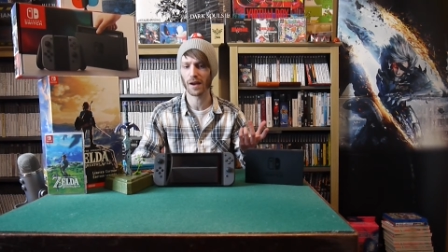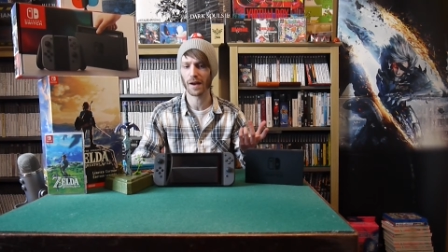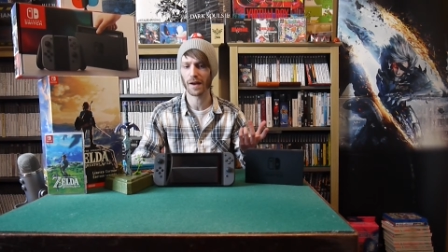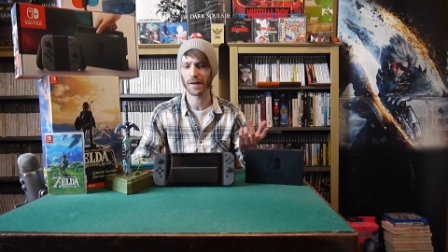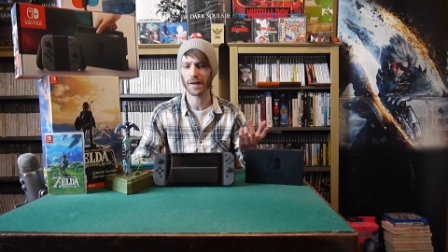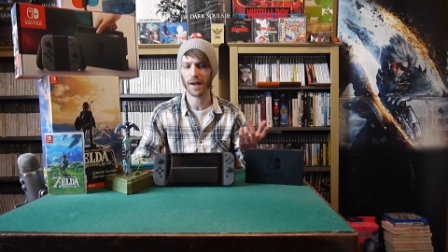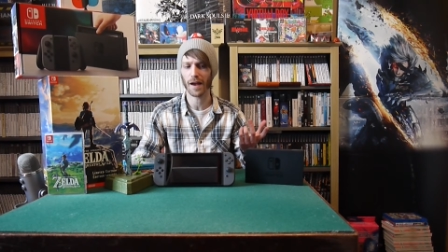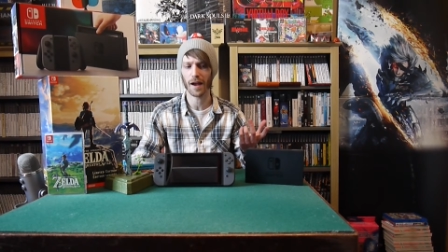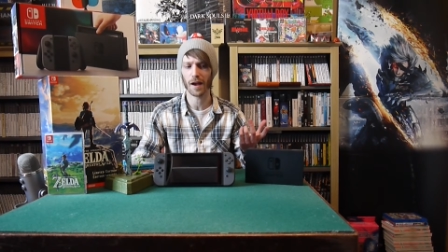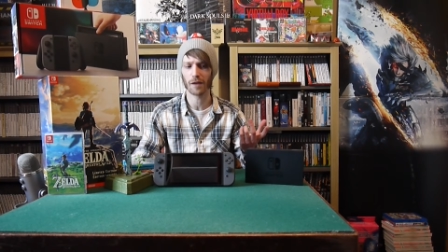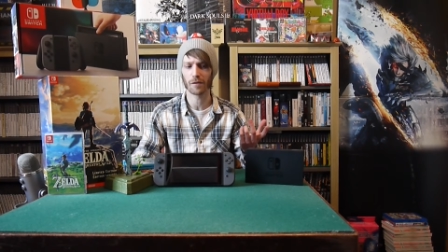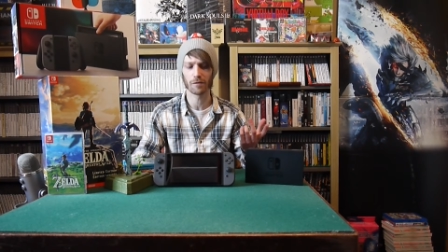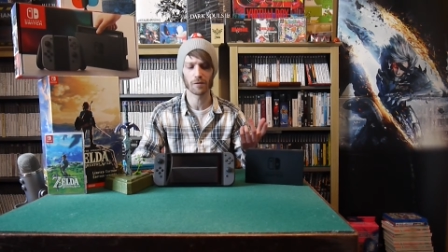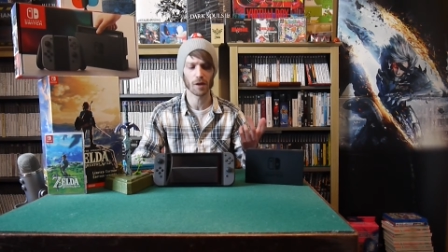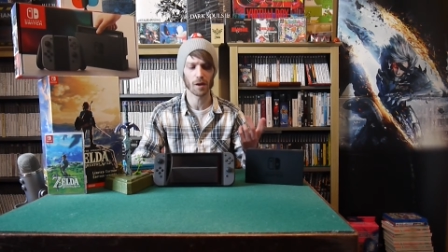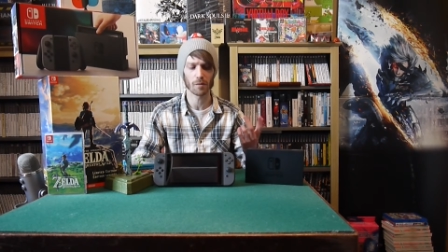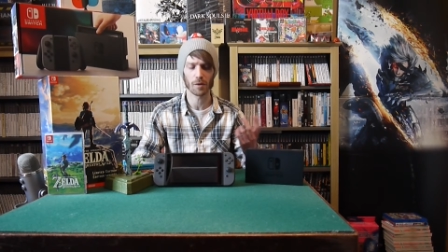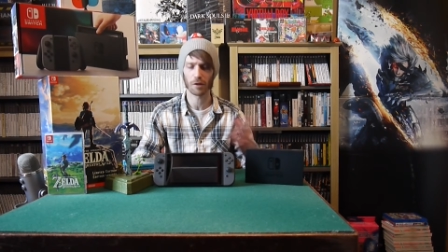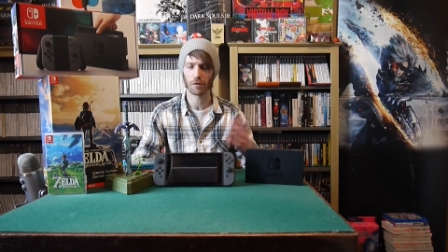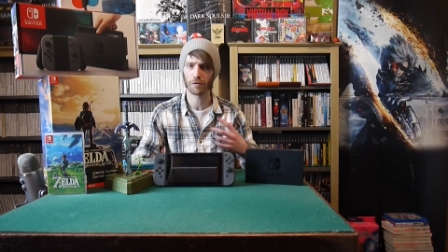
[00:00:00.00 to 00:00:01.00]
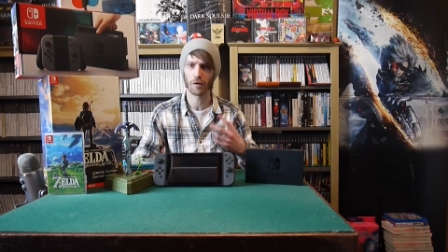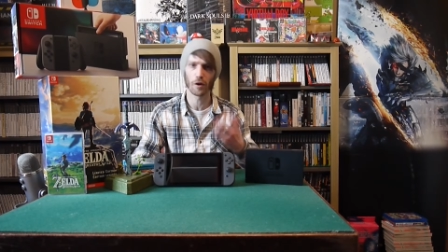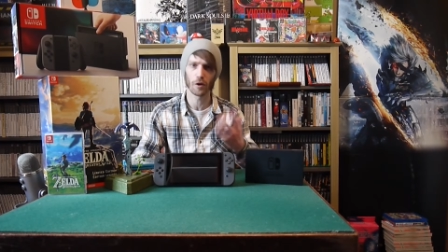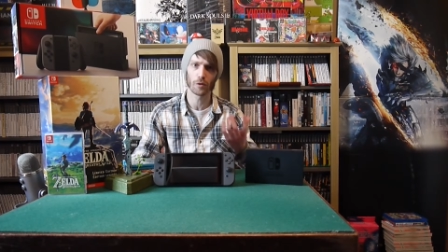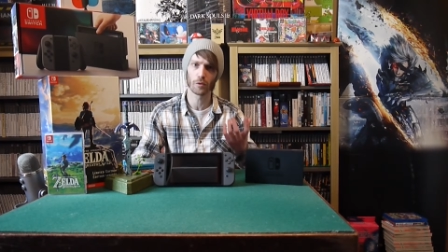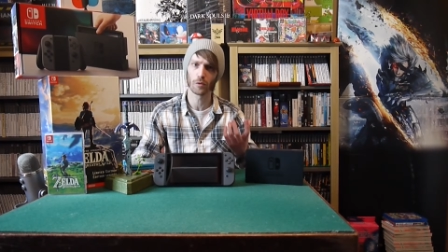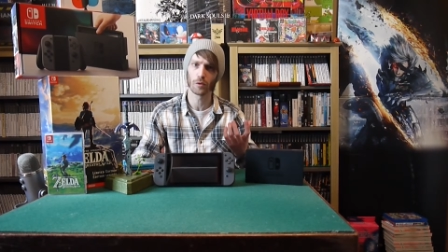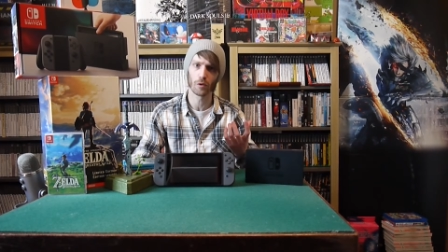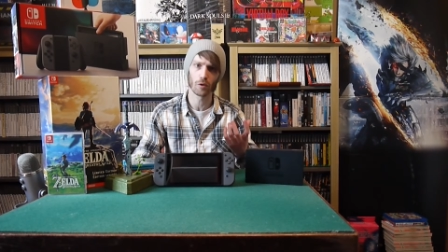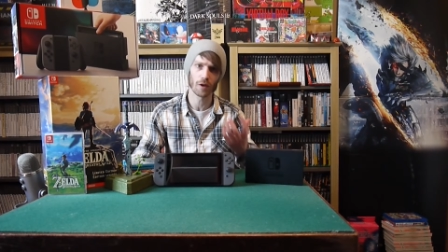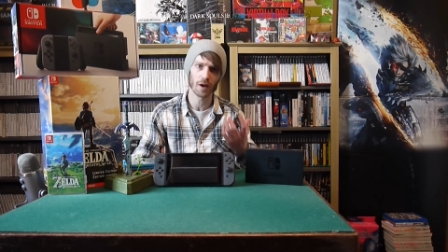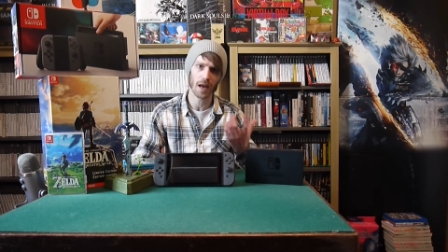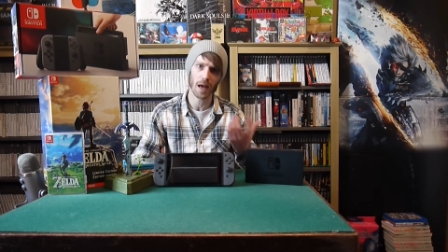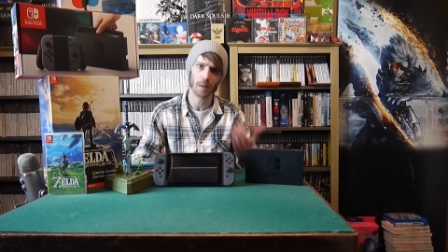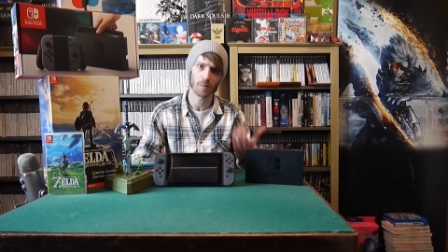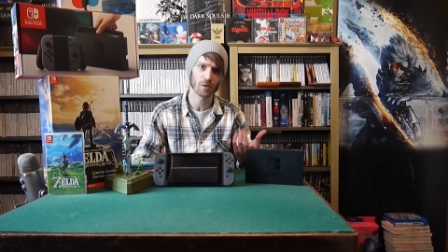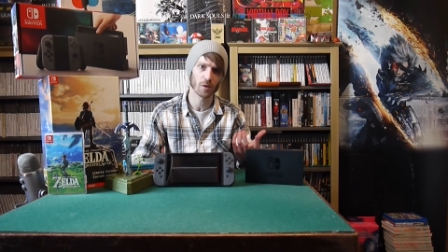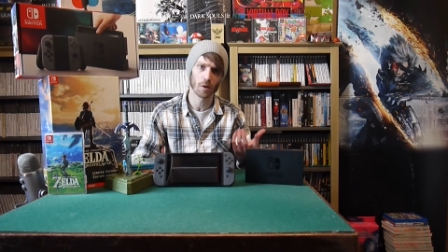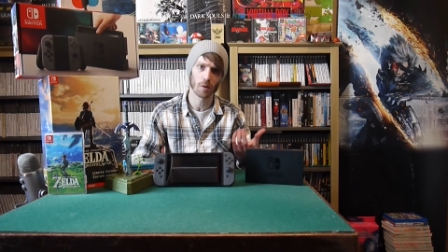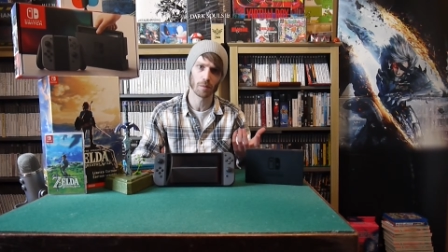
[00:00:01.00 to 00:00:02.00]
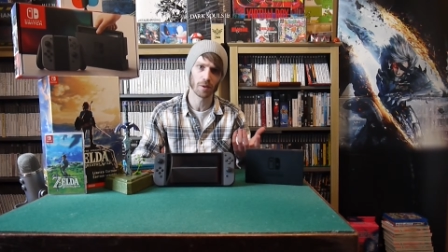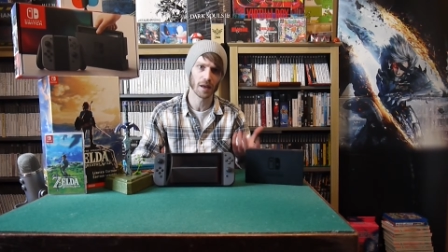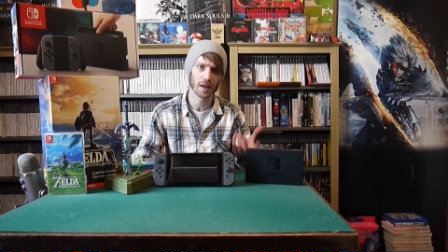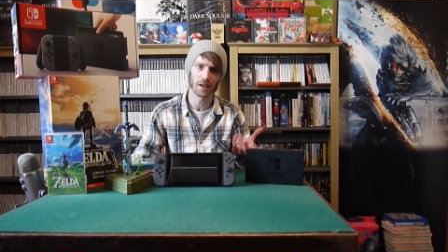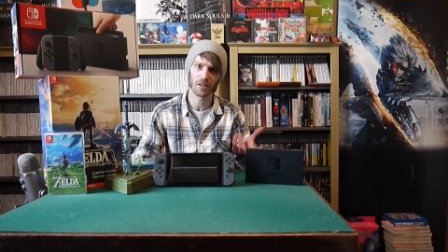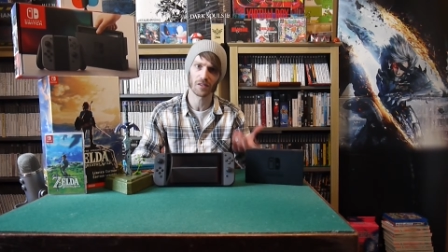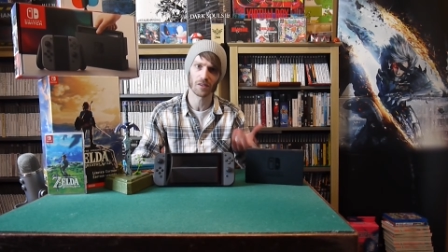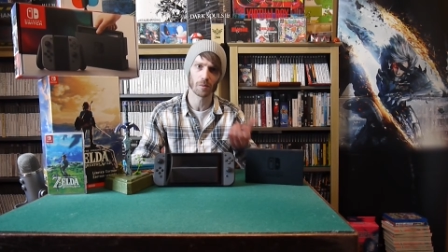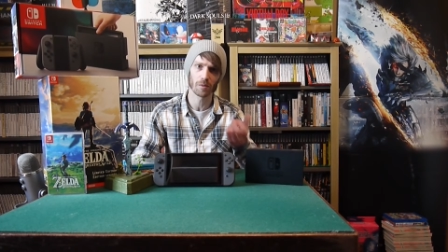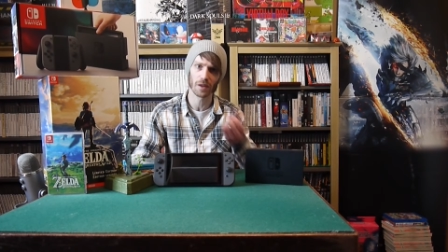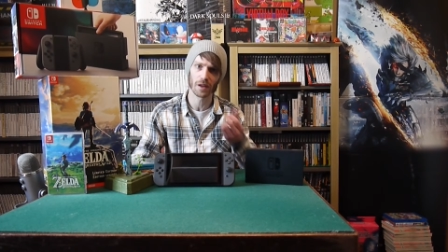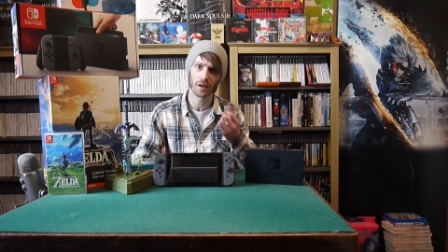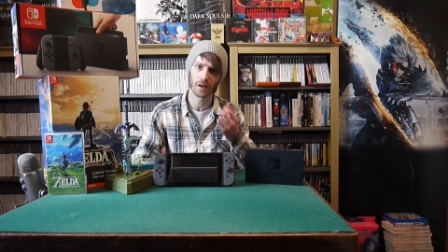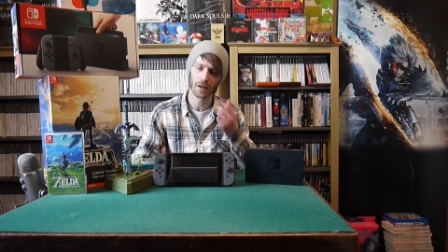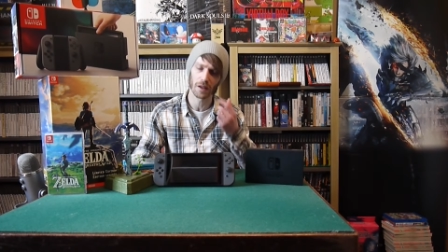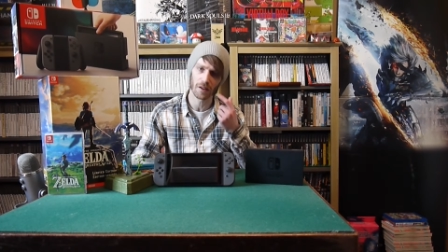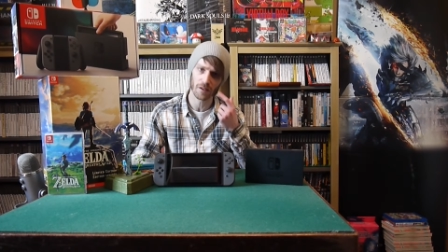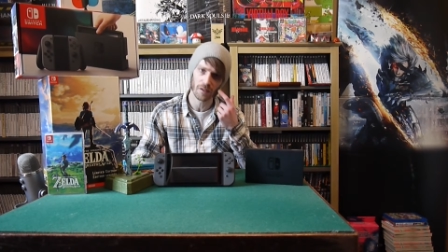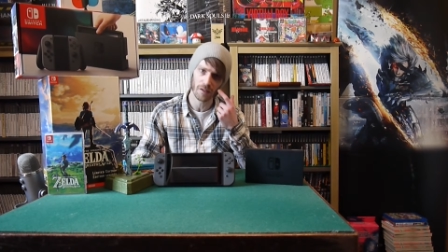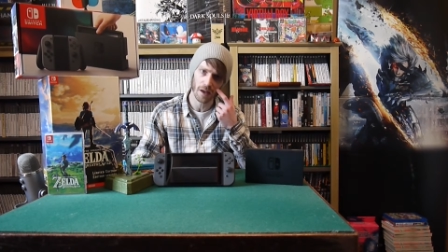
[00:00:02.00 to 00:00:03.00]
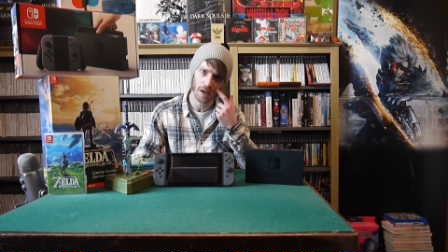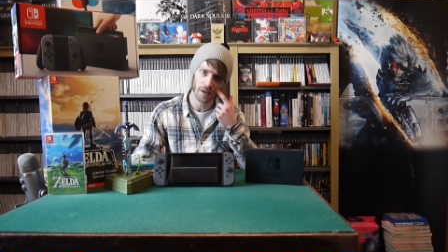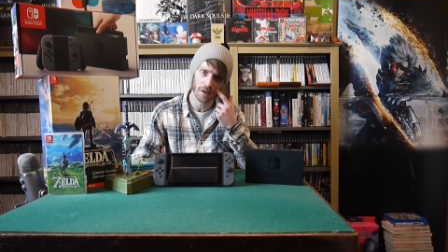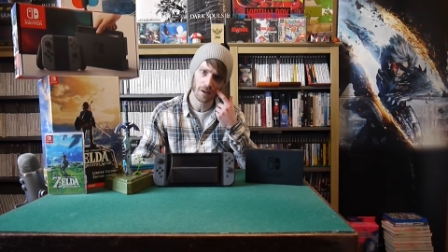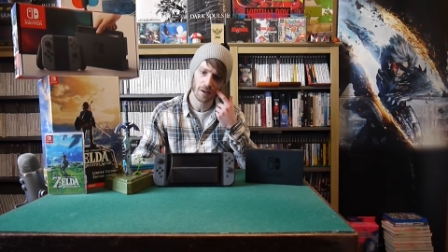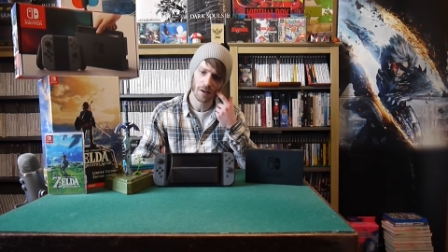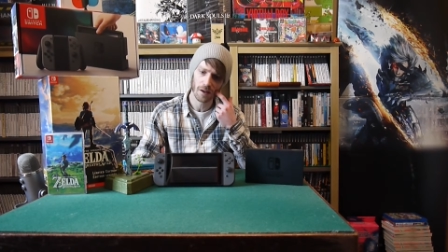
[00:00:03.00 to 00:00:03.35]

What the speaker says: and have like my phone or a laptop playing something instead.